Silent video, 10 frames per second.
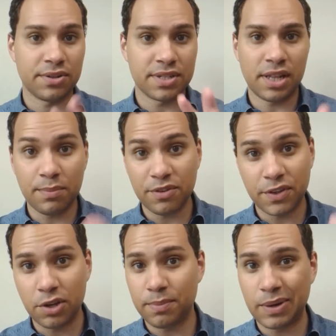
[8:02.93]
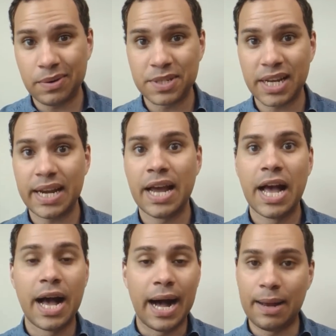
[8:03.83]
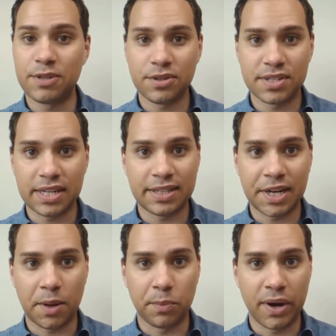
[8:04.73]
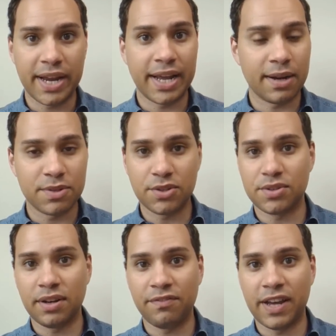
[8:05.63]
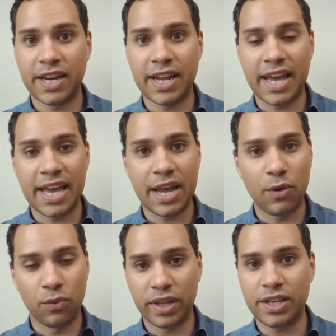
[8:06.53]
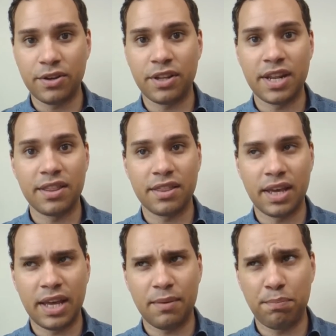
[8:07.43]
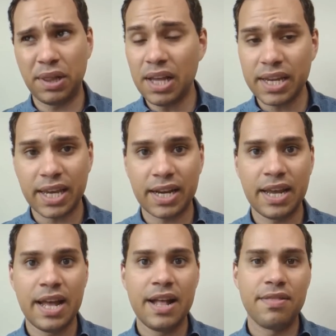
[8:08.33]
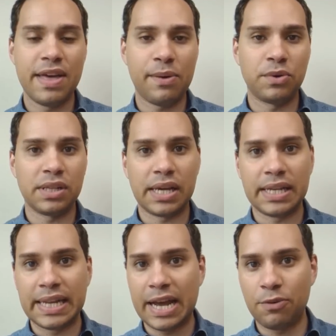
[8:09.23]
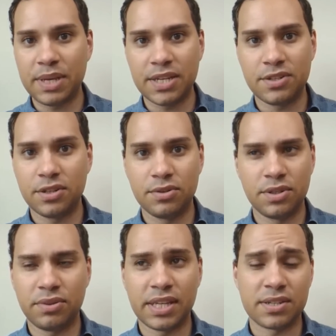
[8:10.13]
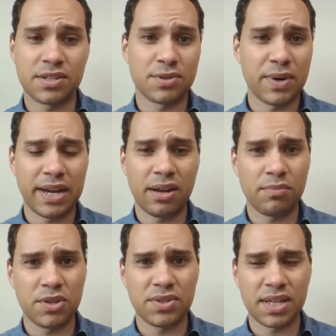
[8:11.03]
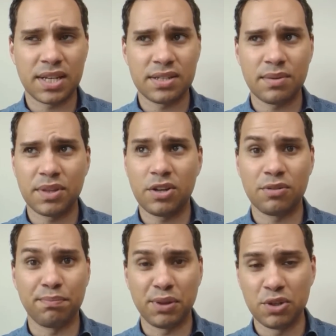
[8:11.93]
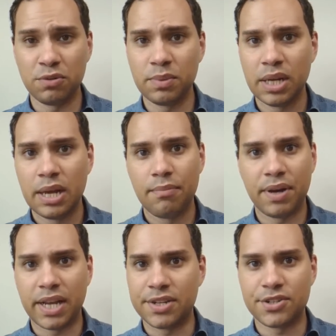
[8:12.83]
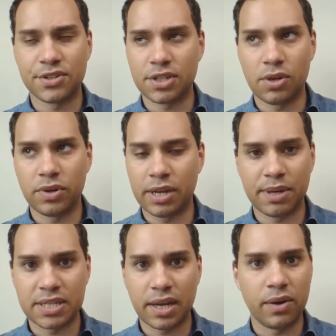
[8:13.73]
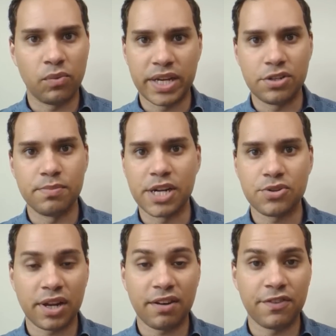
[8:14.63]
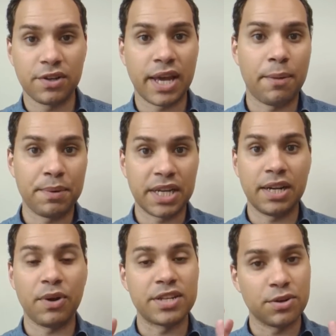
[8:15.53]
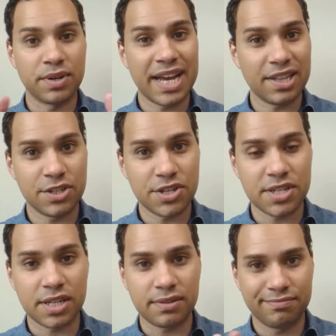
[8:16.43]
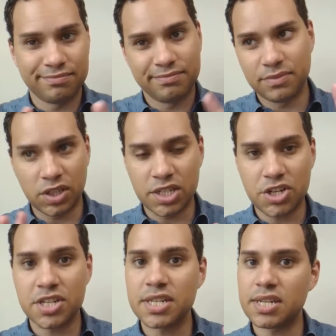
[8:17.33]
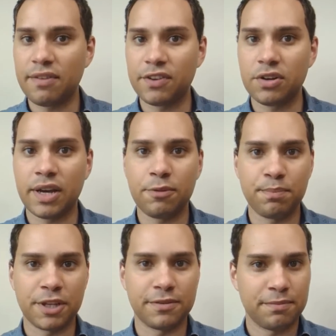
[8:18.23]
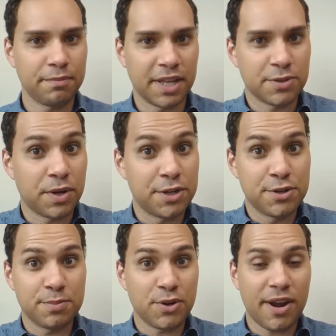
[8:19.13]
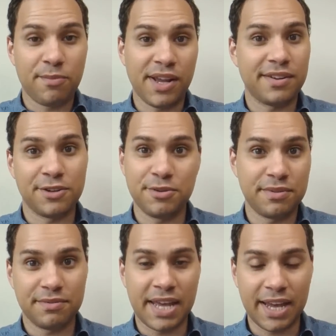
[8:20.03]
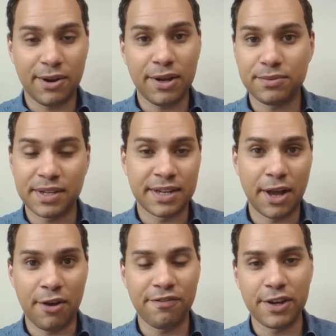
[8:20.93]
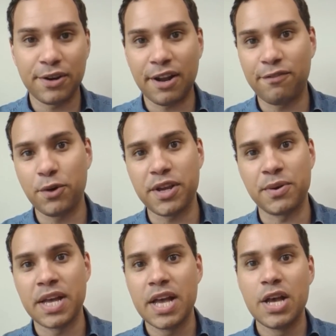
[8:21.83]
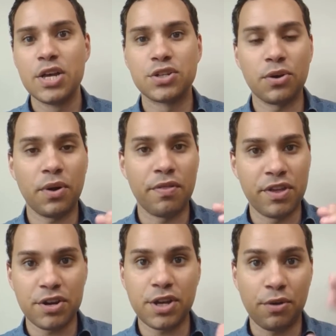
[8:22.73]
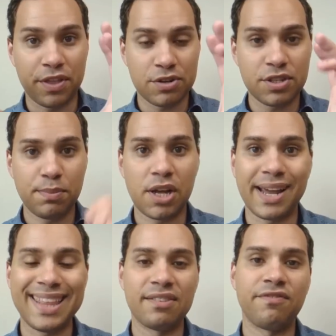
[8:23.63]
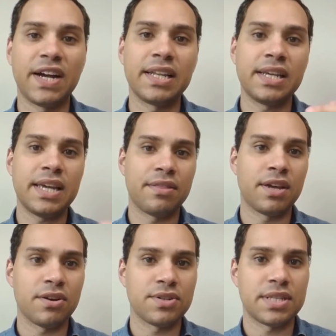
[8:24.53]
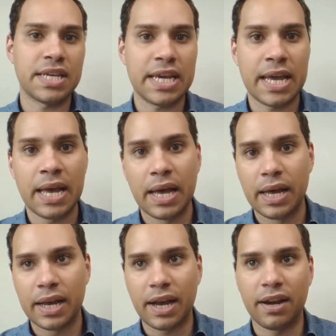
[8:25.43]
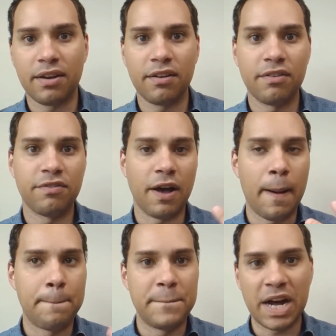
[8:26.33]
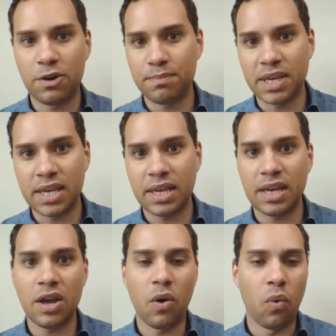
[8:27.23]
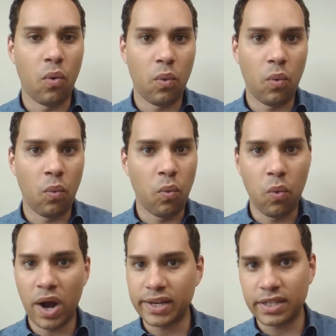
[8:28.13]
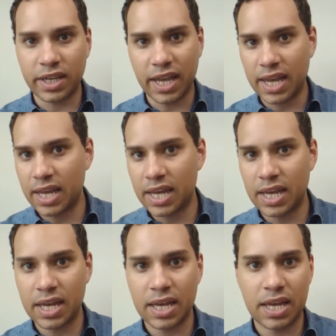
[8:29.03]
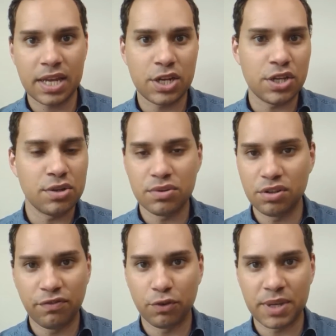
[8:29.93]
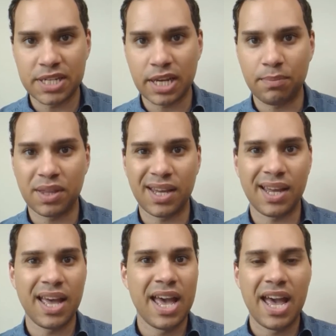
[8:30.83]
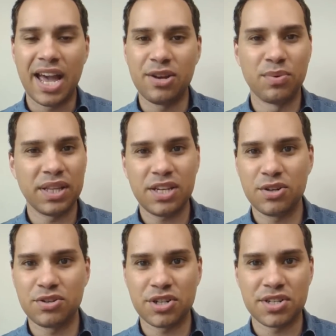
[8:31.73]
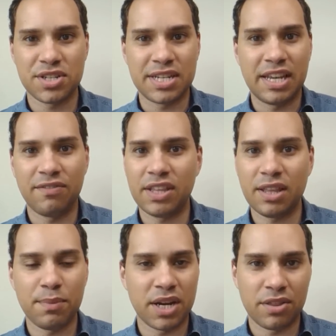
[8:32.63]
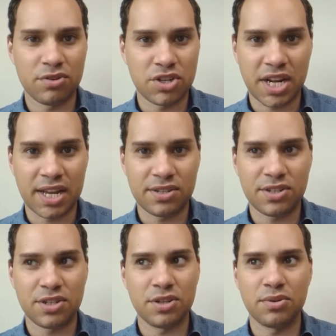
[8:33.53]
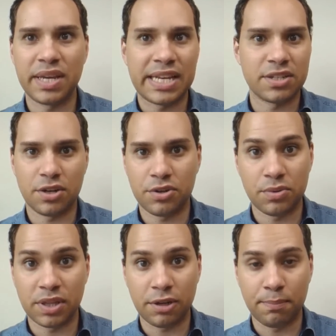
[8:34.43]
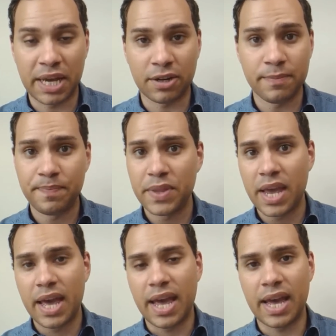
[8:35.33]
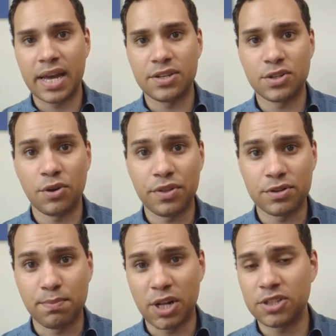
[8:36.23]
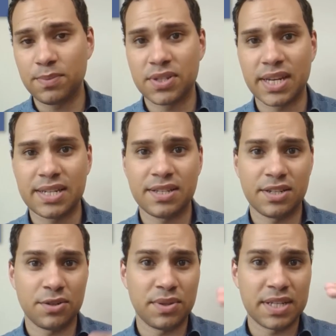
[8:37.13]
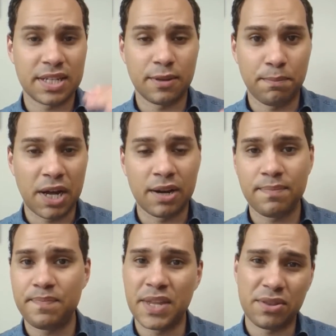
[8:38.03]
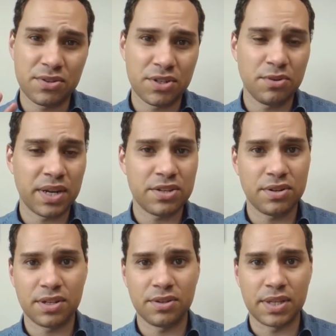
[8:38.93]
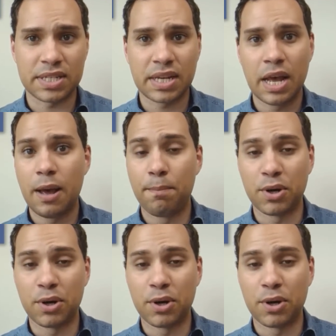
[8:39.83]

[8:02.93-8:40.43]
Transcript: Now, disclaimer if you go to my website, I'm still setting that up, right? And I'm still trying to find a really good uh, plugin that will allow me to do things because right now I'm using something called Bloom, but it's just slowing down my site way too much. So I got to figure that out. But anyway, so not logistic, logistics not figured out, but that's why you subscribe, right? You hang out and I'll figure it out for you. So there you go. There's the blog, and then finally there's the kind of about me what can you do for me type thing. And really, you're just giving them another chance to get to know you a little better. And so there's multiple sites that do this at the bottom. Now, there's two ways you could do this.